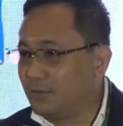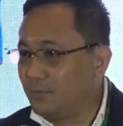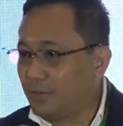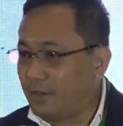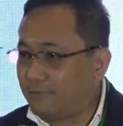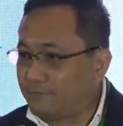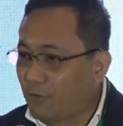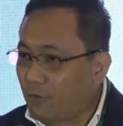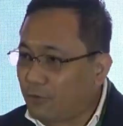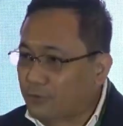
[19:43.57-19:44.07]

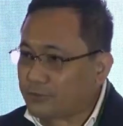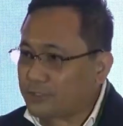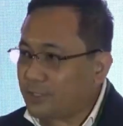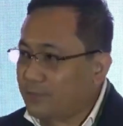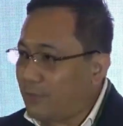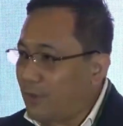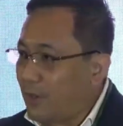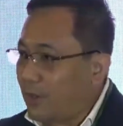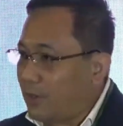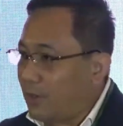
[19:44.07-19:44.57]
We're
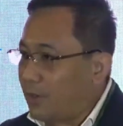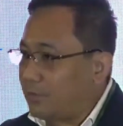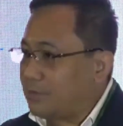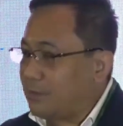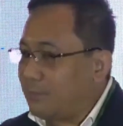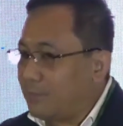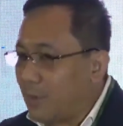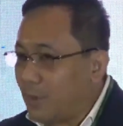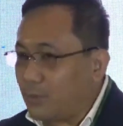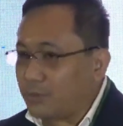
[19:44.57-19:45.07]
focusing more on
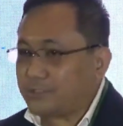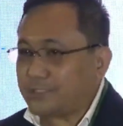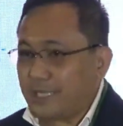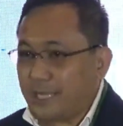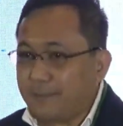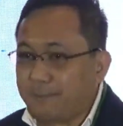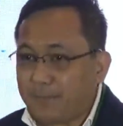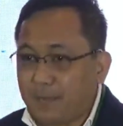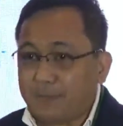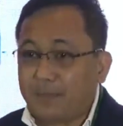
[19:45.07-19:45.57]
the
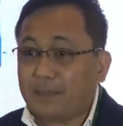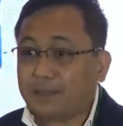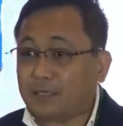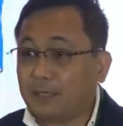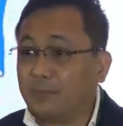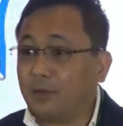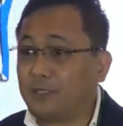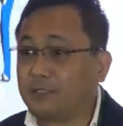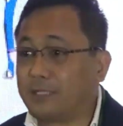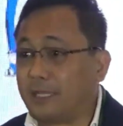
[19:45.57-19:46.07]
most
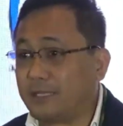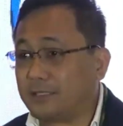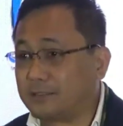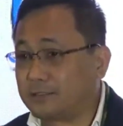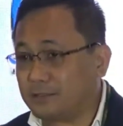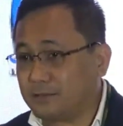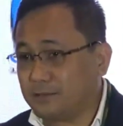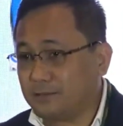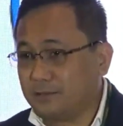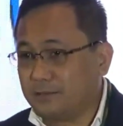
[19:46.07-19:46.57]
implementable
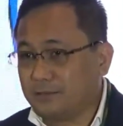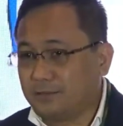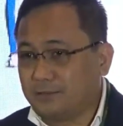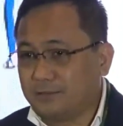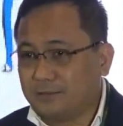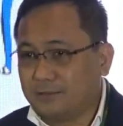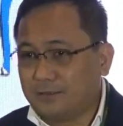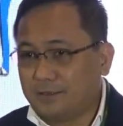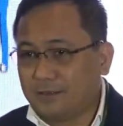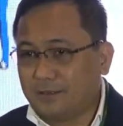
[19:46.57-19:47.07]
things.
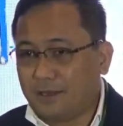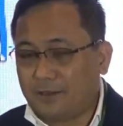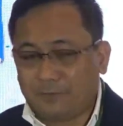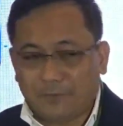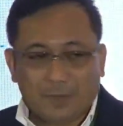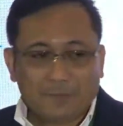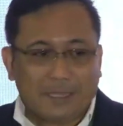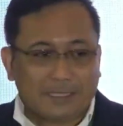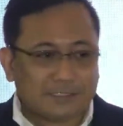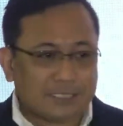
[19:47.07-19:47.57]

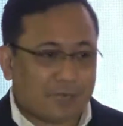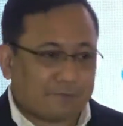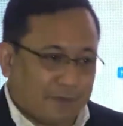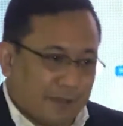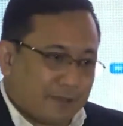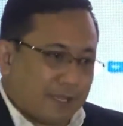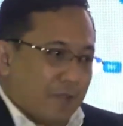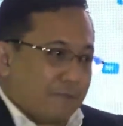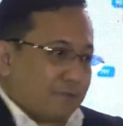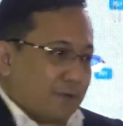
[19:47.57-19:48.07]
Me, myself,
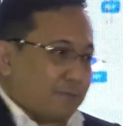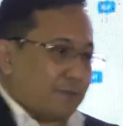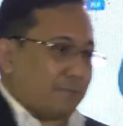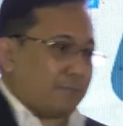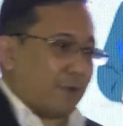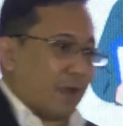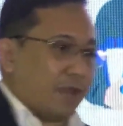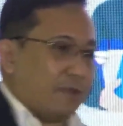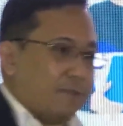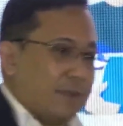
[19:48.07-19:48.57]
I came from the
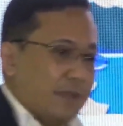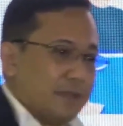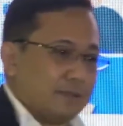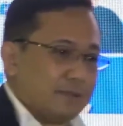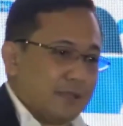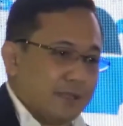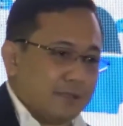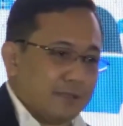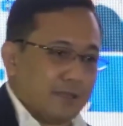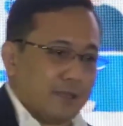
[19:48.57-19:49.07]

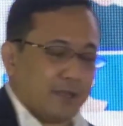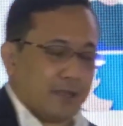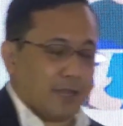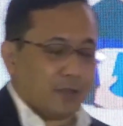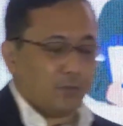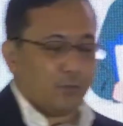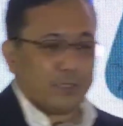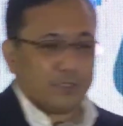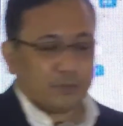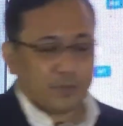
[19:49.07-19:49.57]
private.
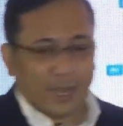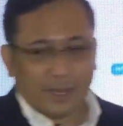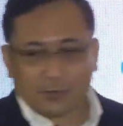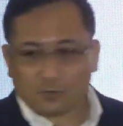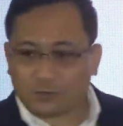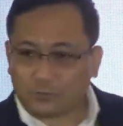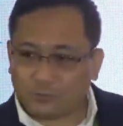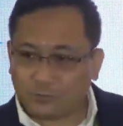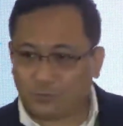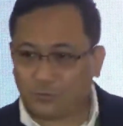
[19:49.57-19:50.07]
I wish
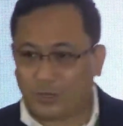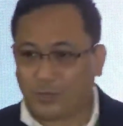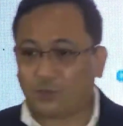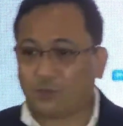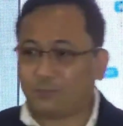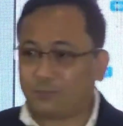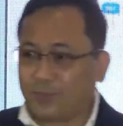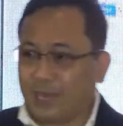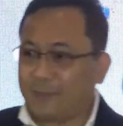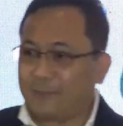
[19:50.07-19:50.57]
we
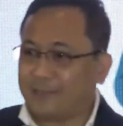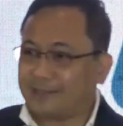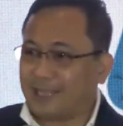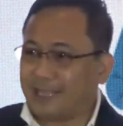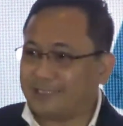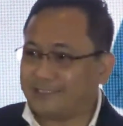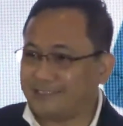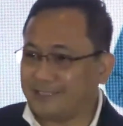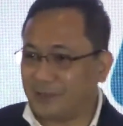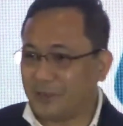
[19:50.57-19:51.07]
could
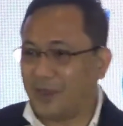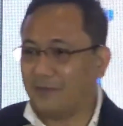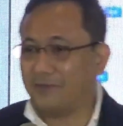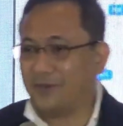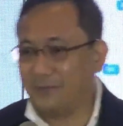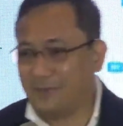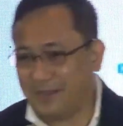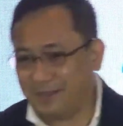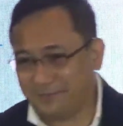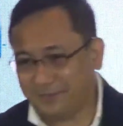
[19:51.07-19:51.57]
privatize the
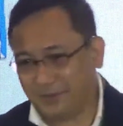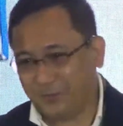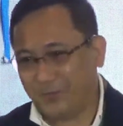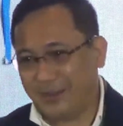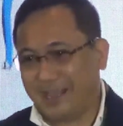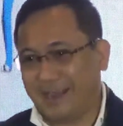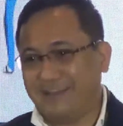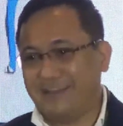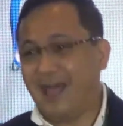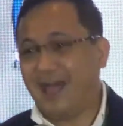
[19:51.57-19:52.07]
government, but
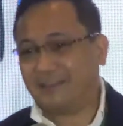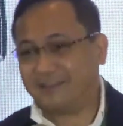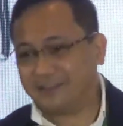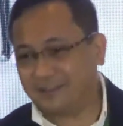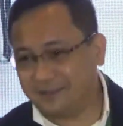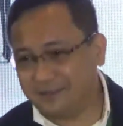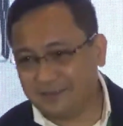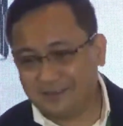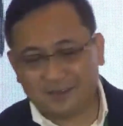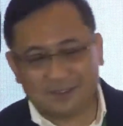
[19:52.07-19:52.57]
we
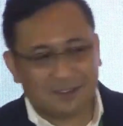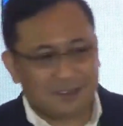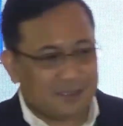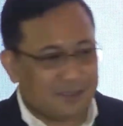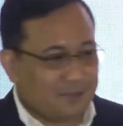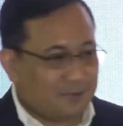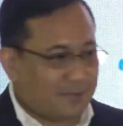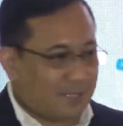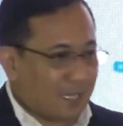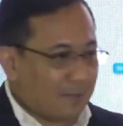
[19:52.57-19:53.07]
cannot.
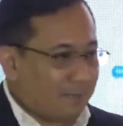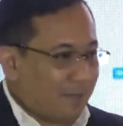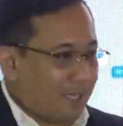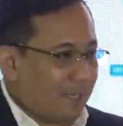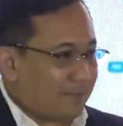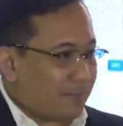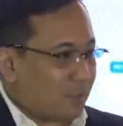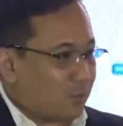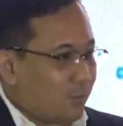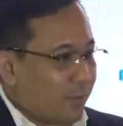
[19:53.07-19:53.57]
But I
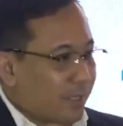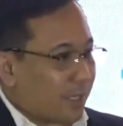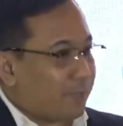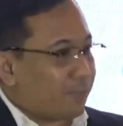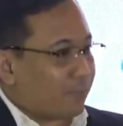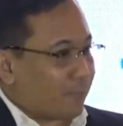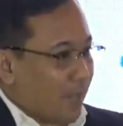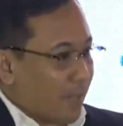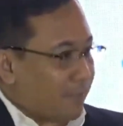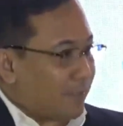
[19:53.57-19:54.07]
believe that we
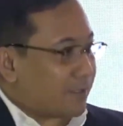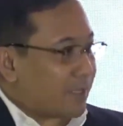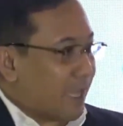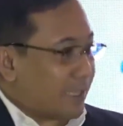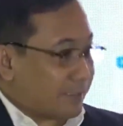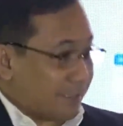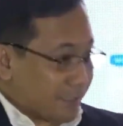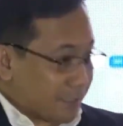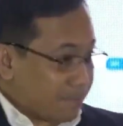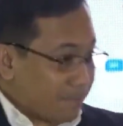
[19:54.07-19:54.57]
can
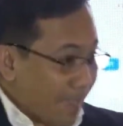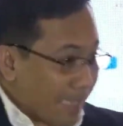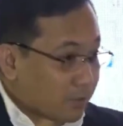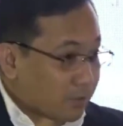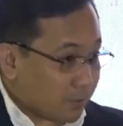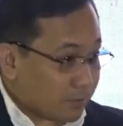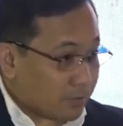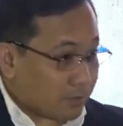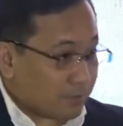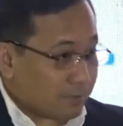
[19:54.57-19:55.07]
privatize its
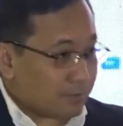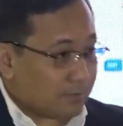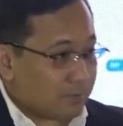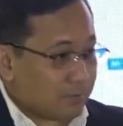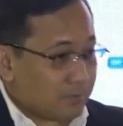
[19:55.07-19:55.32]
method.